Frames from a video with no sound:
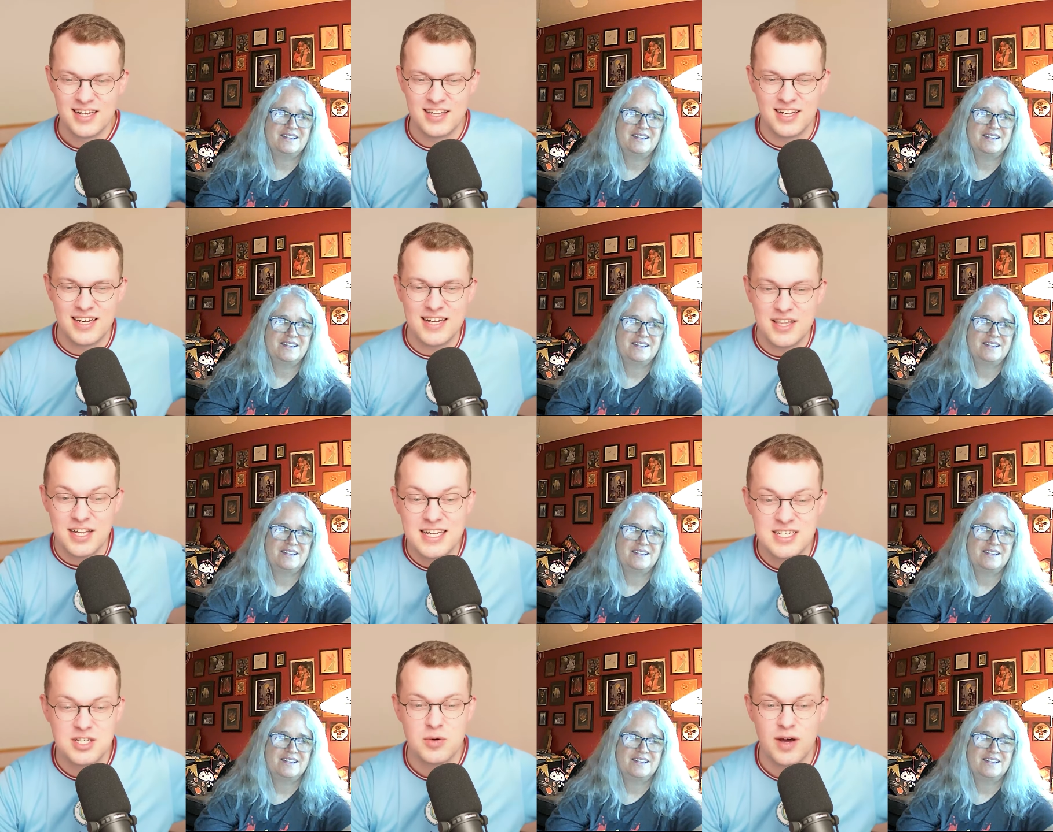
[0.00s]
Speaker 1: that that
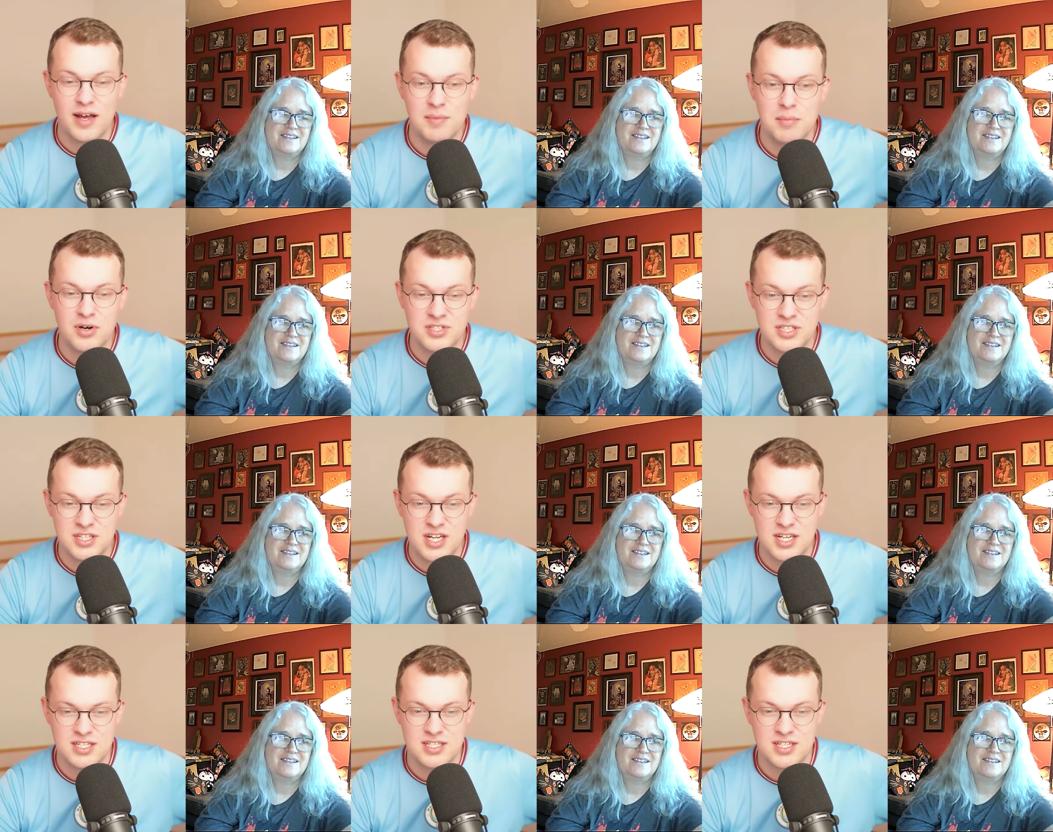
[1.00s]
is quite modern
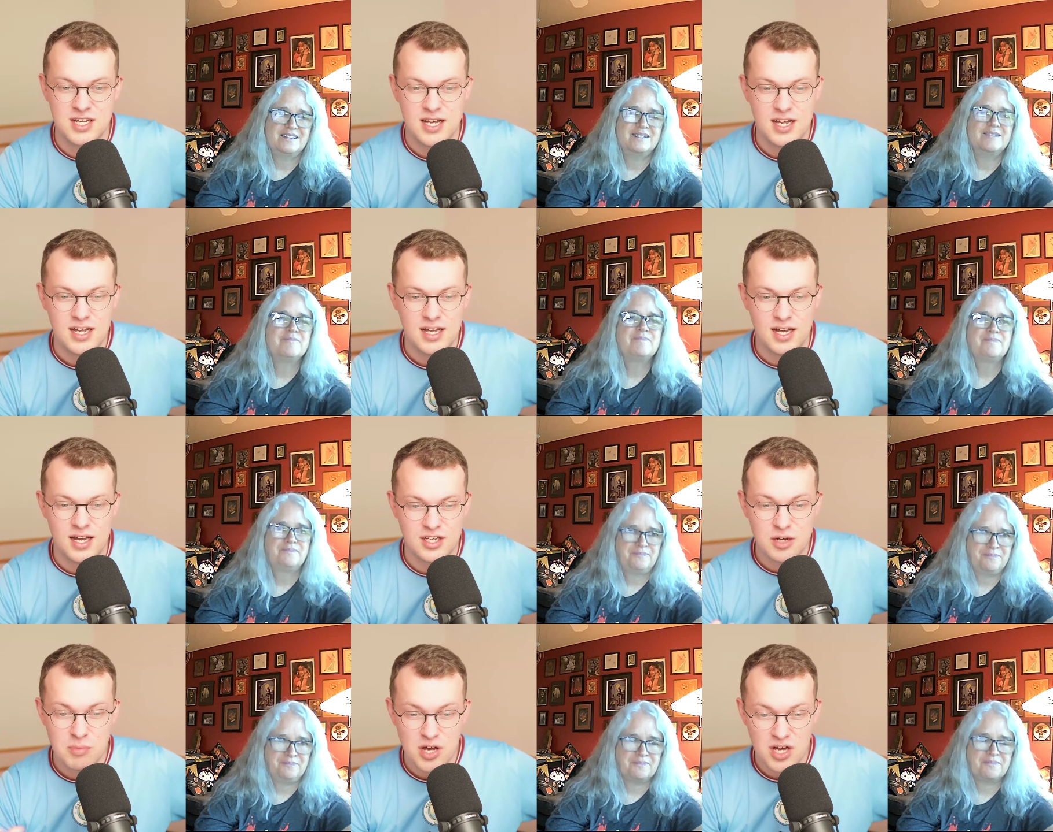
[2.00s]
and uh,
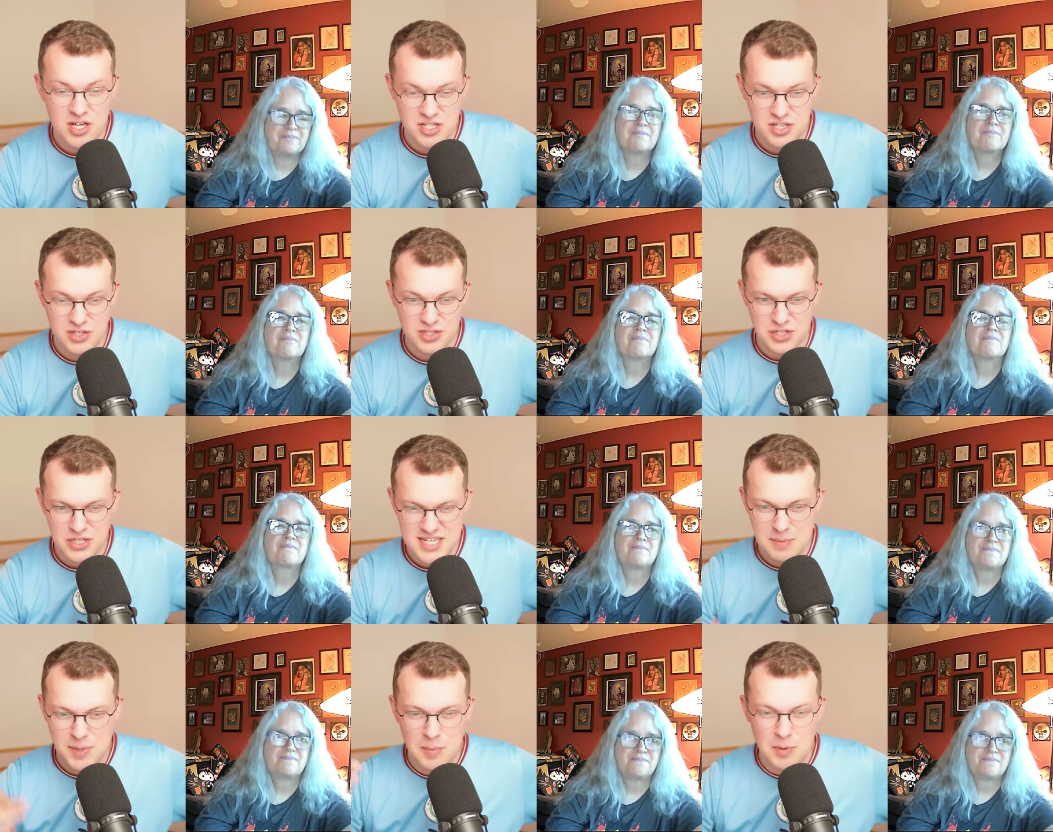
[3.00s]
commercial, and you
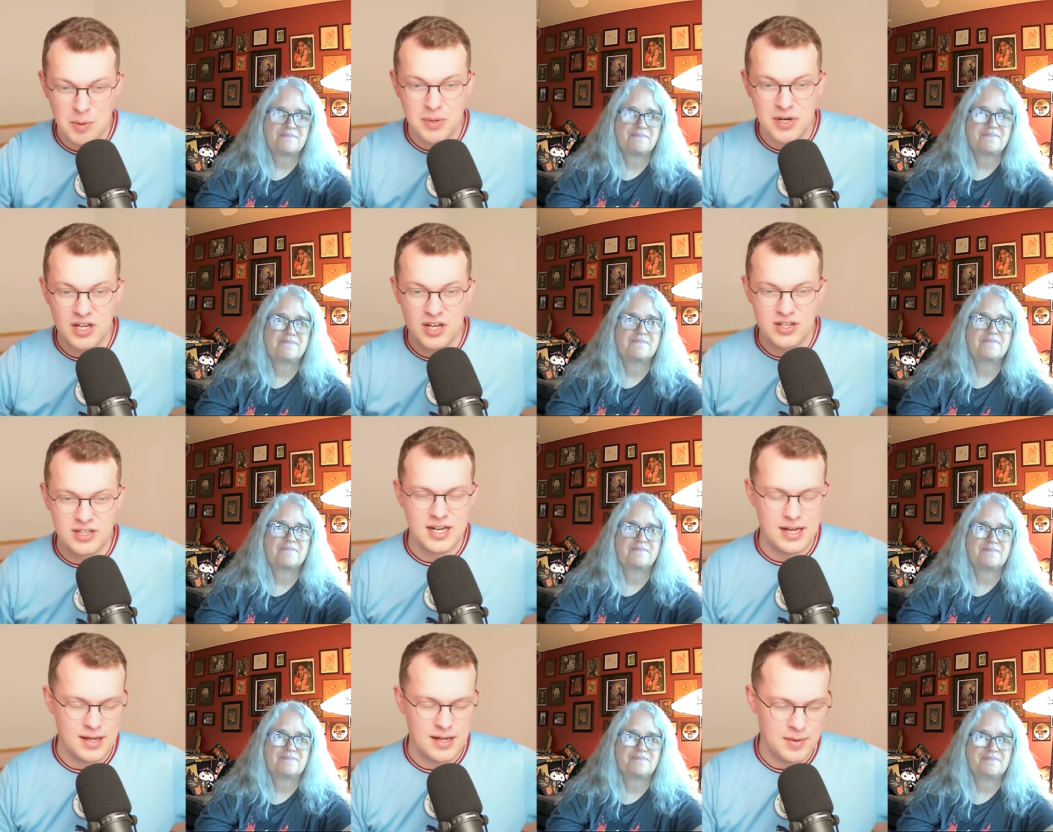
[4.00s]
see people putting on
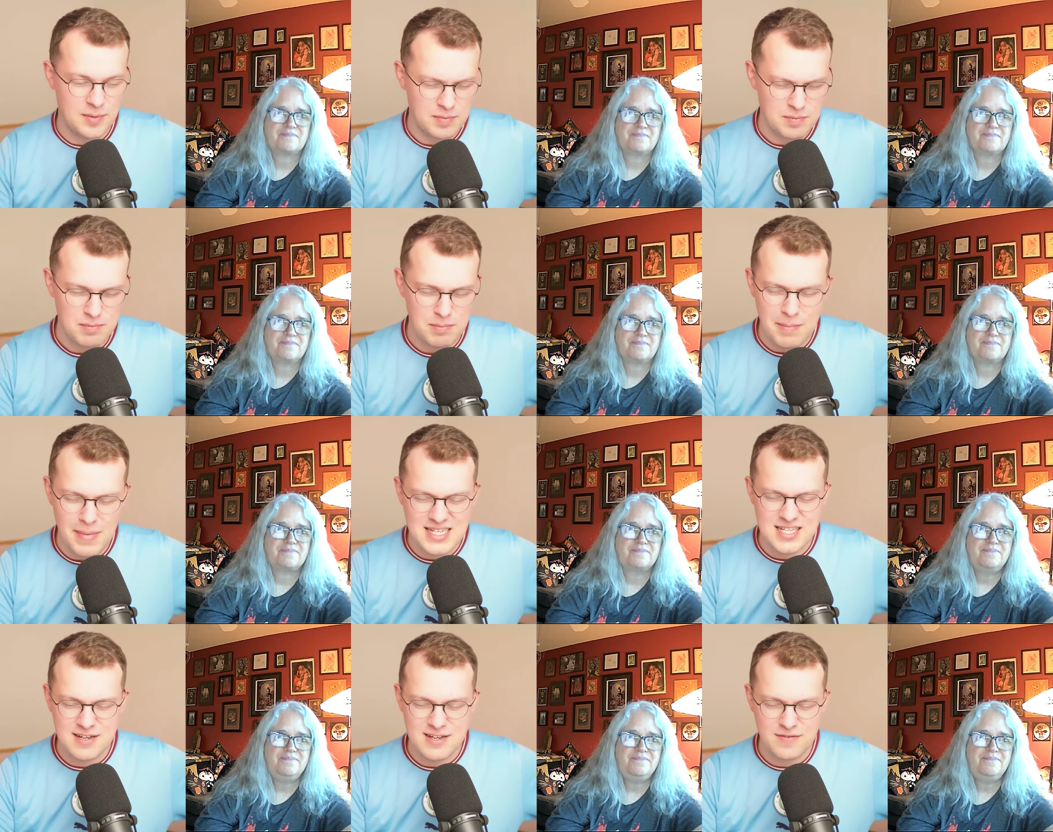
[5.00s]
uh,
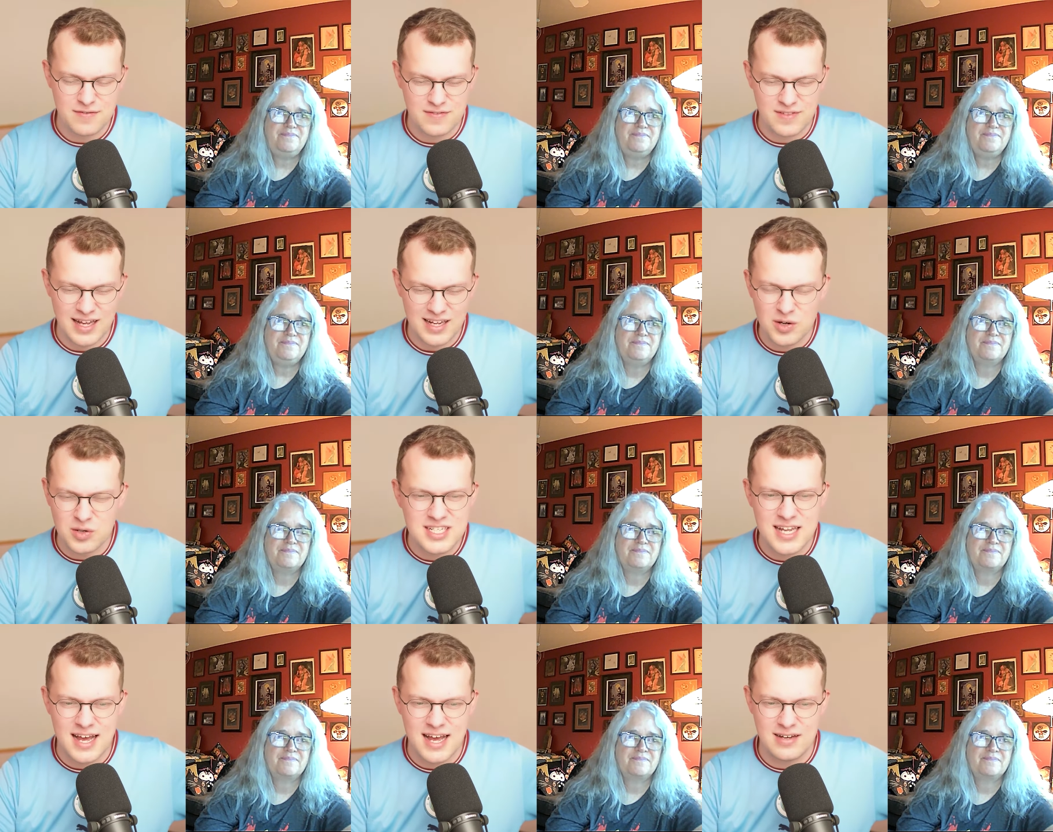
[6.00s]
massive like
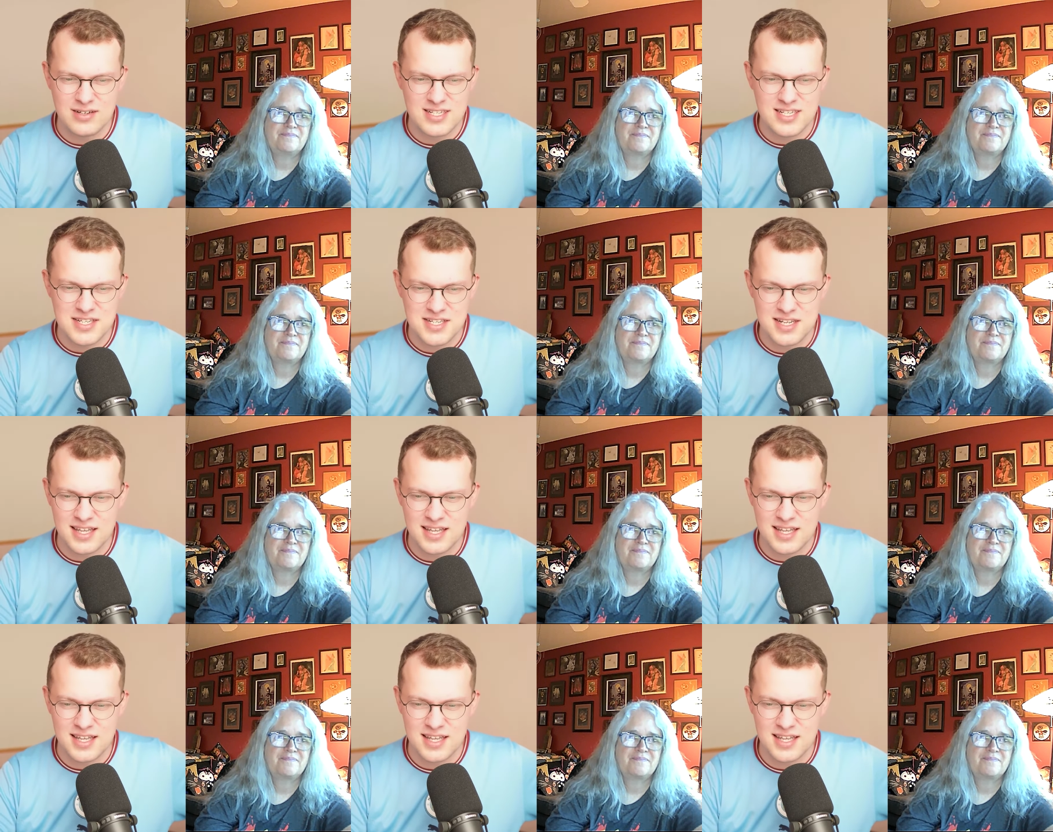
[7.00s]
haunted houses and